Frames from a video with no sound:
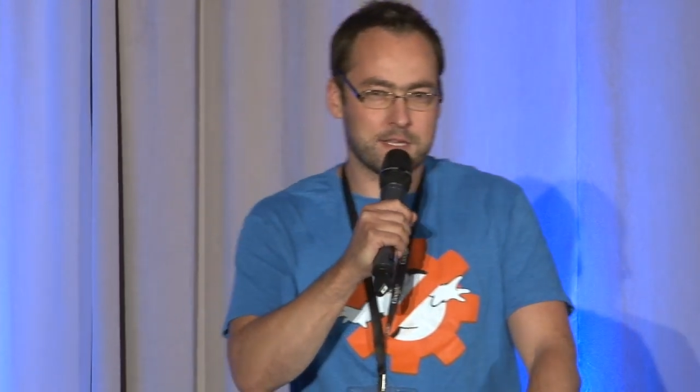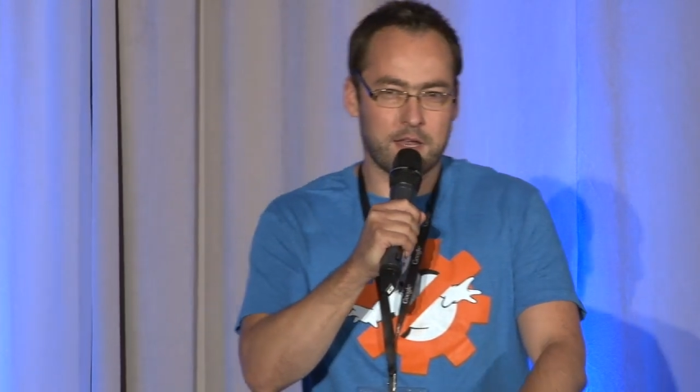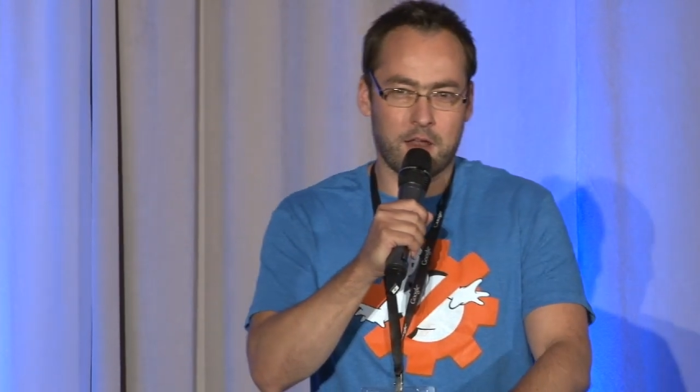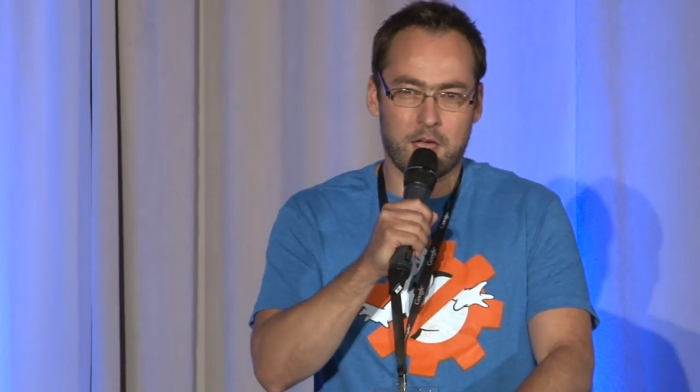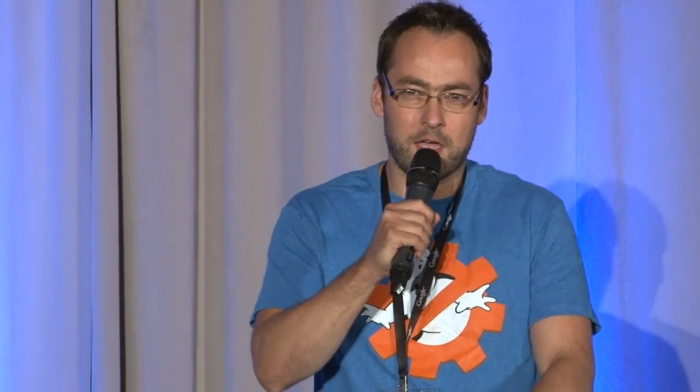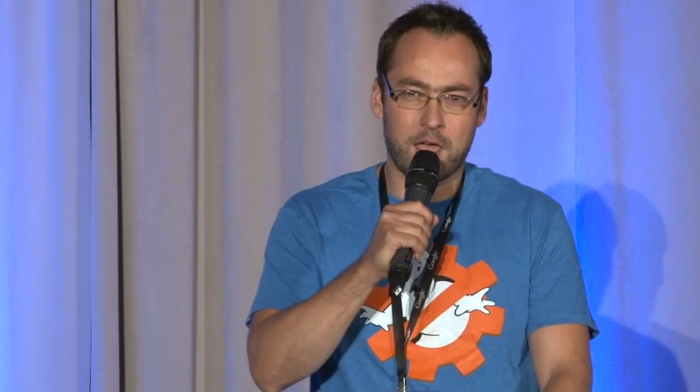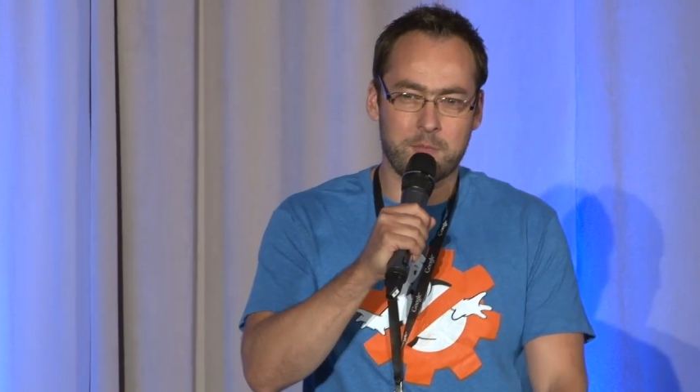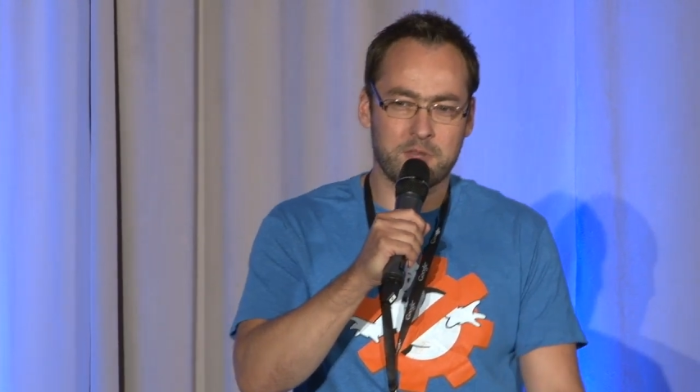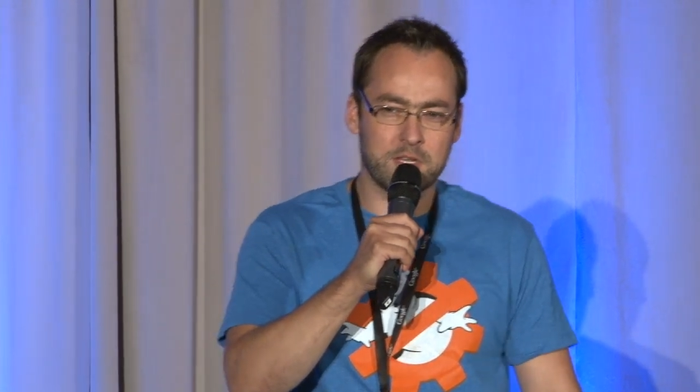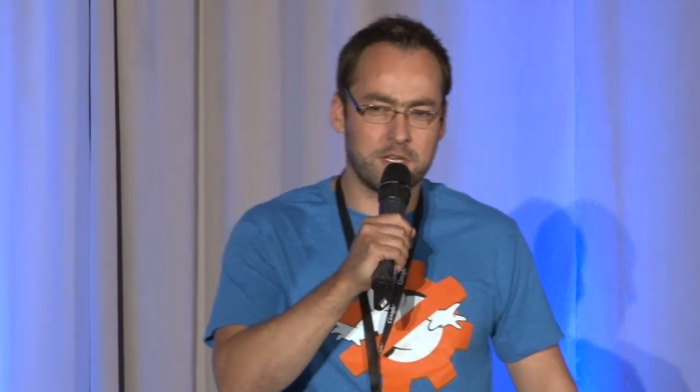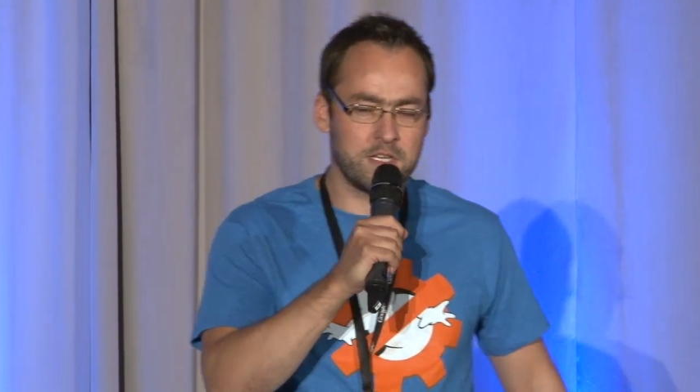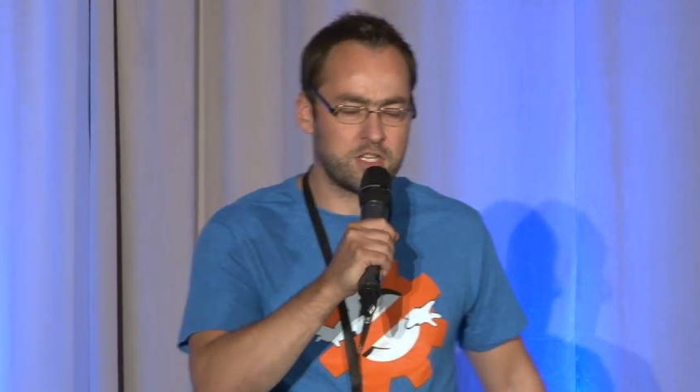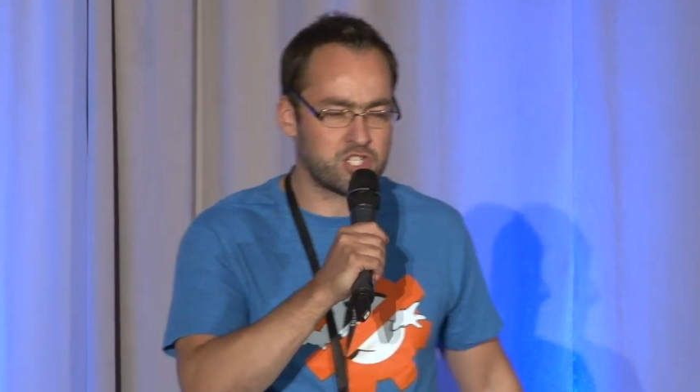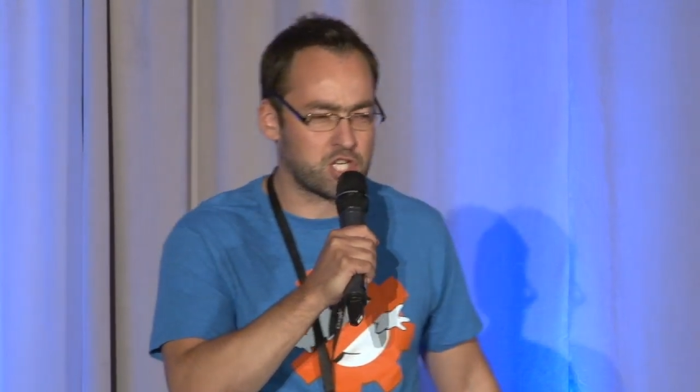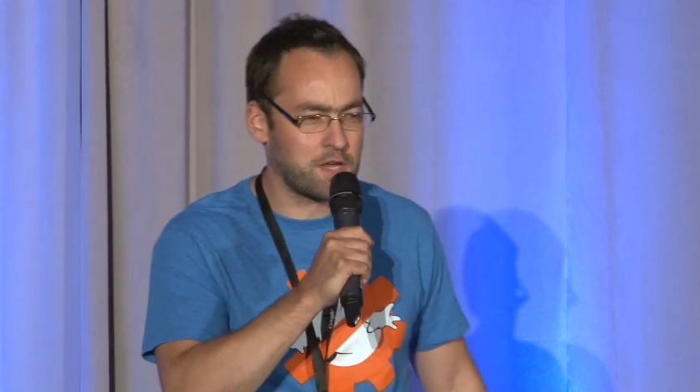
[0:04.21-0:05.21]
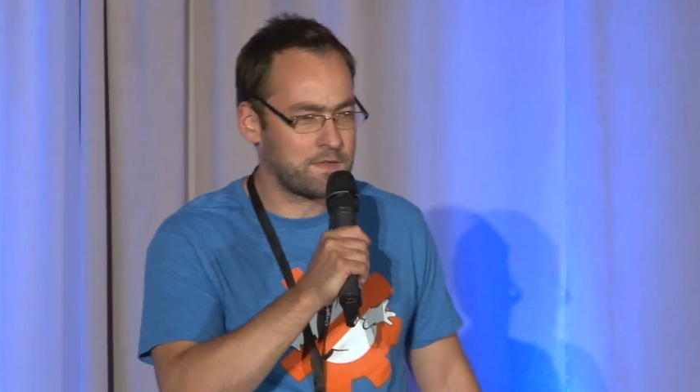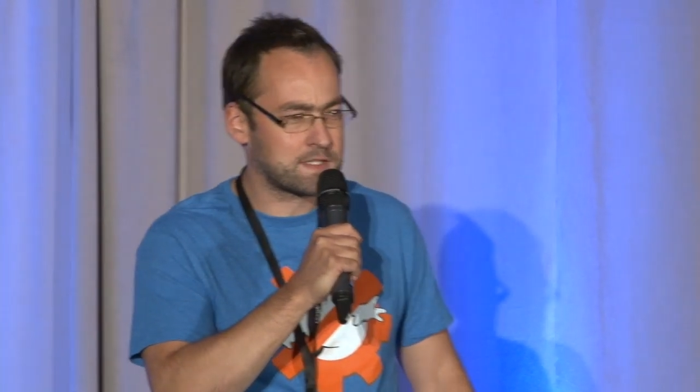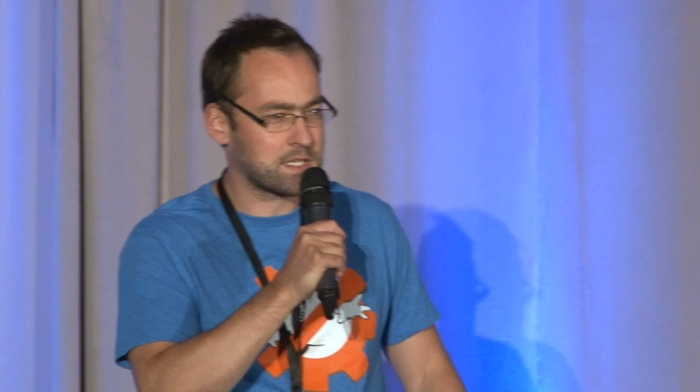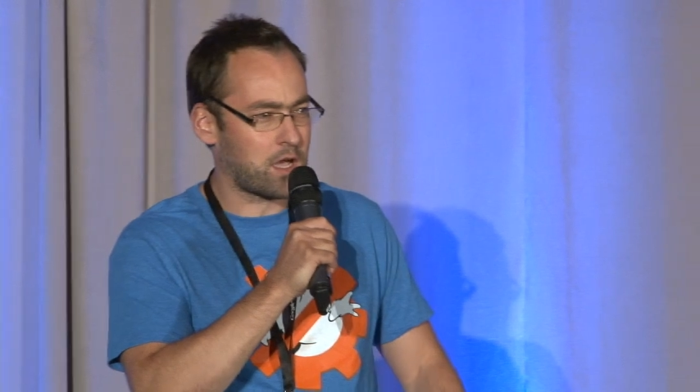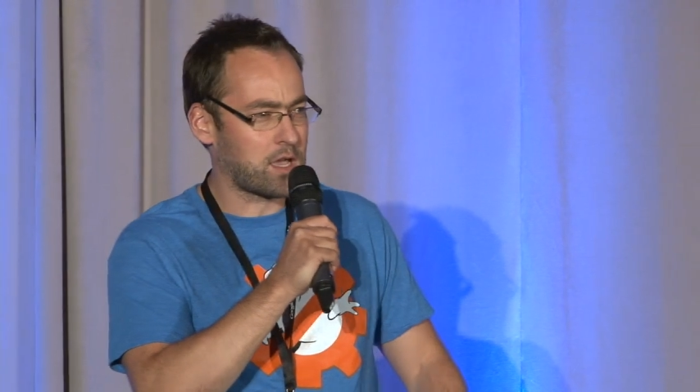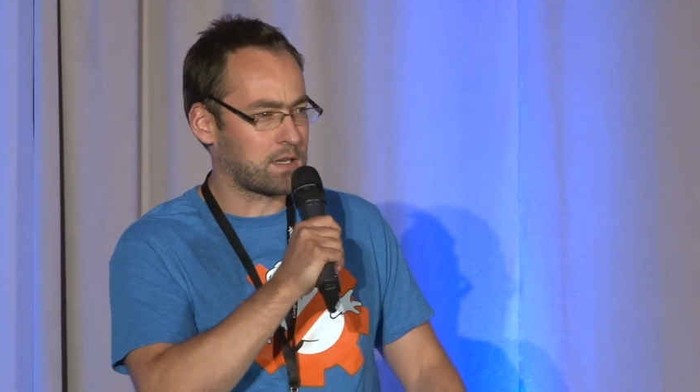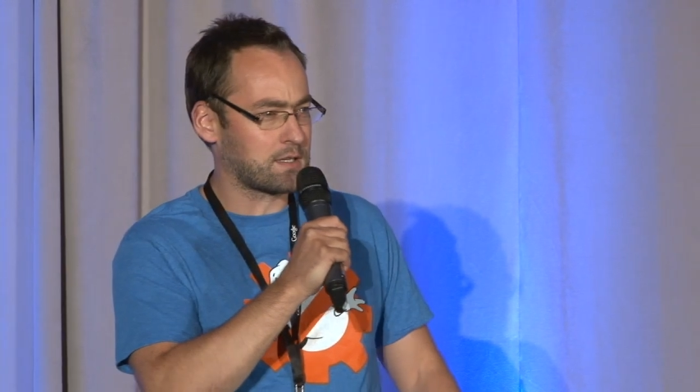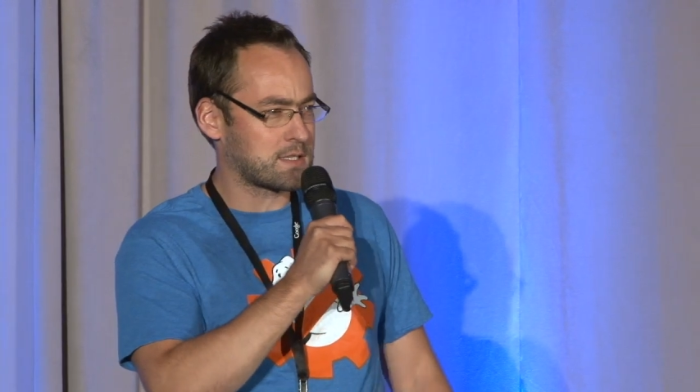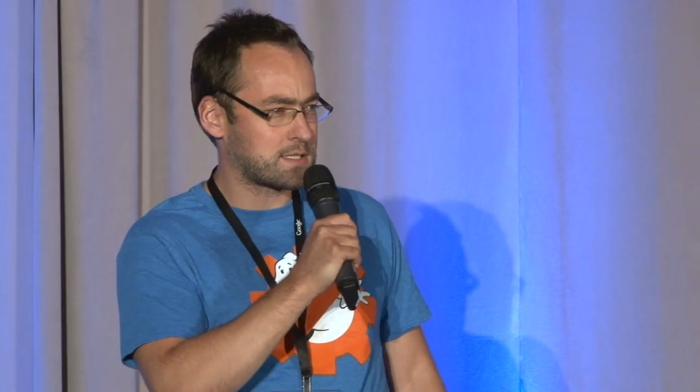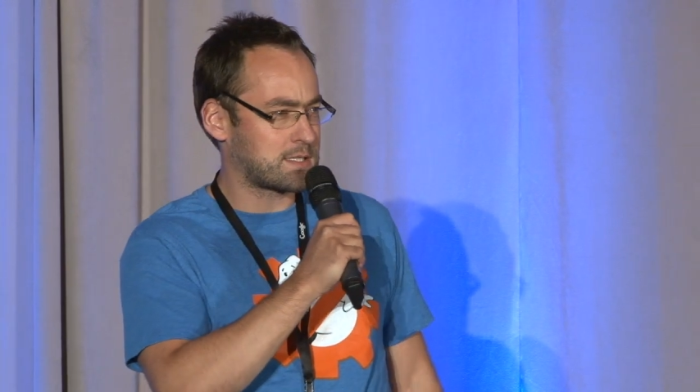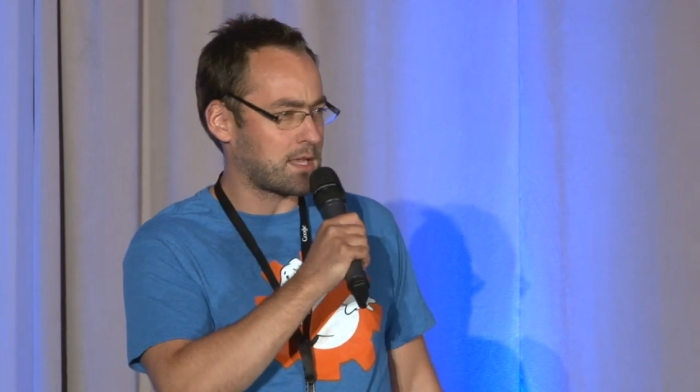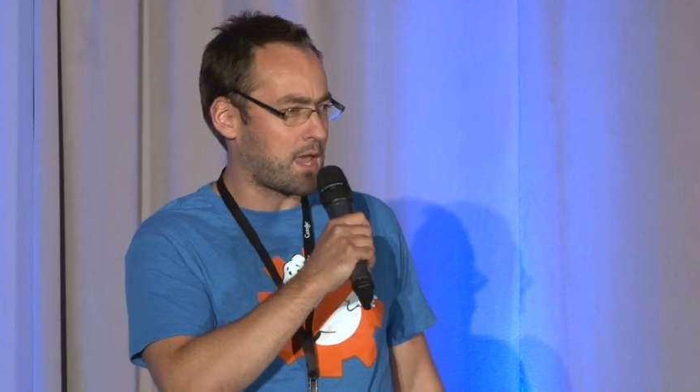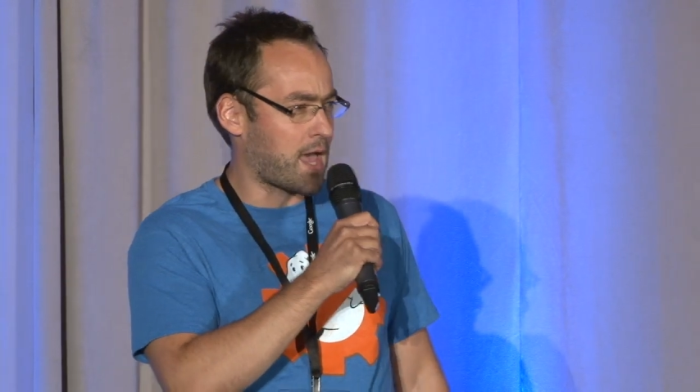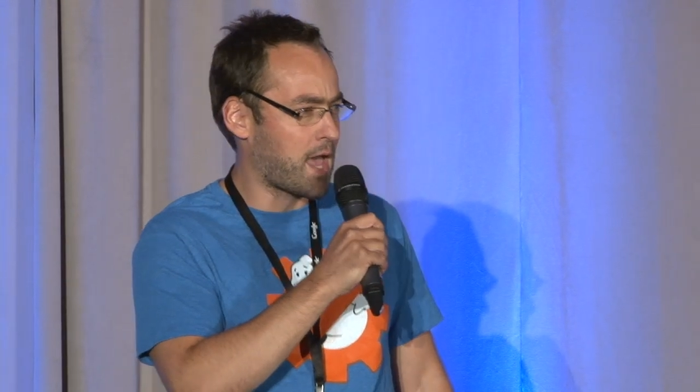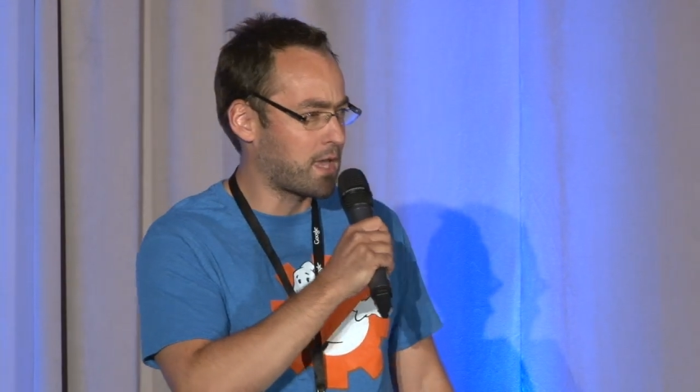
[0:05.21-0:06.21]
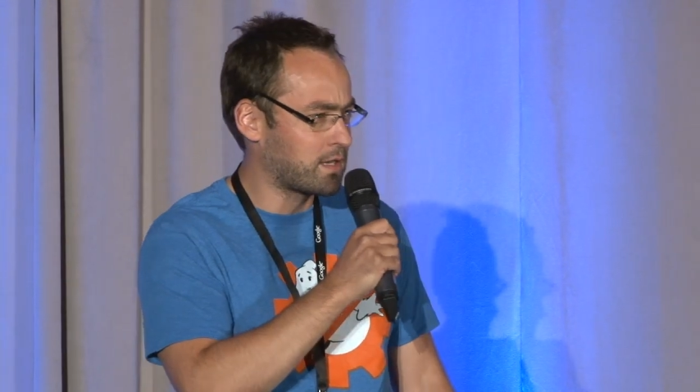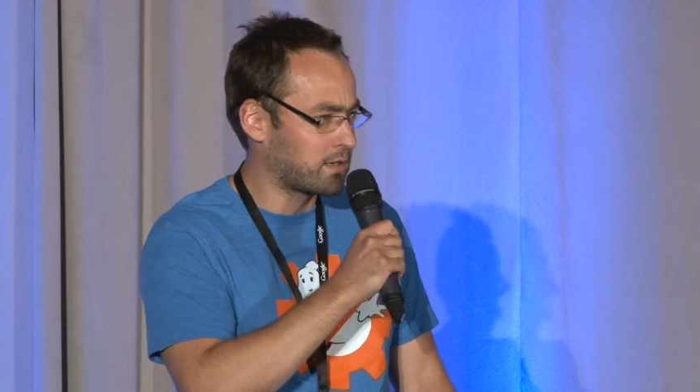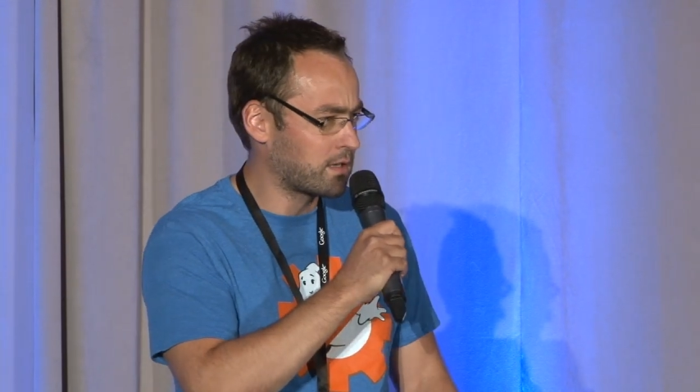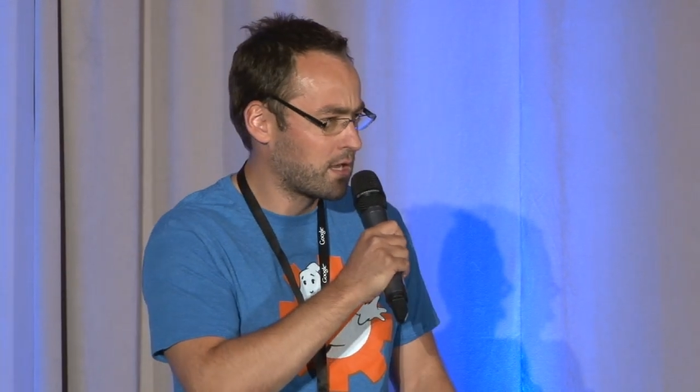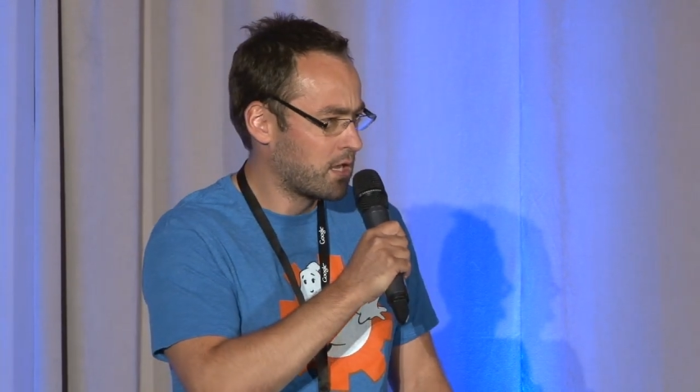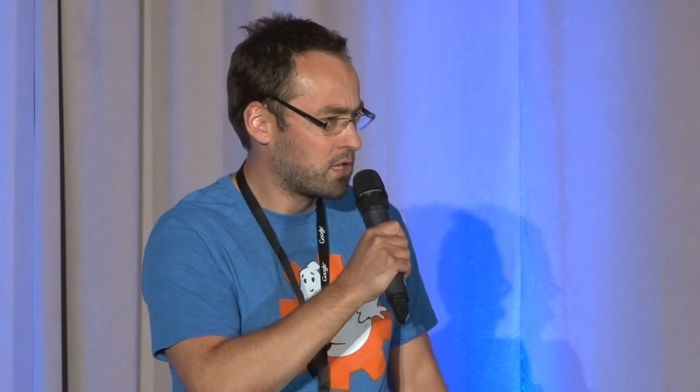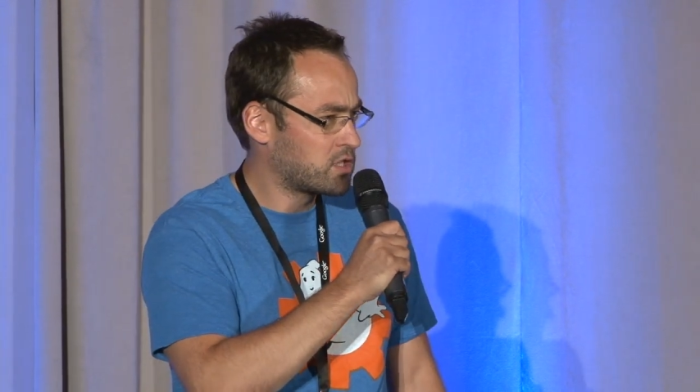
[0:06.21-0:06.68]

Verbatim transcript: and I am the chief scientist and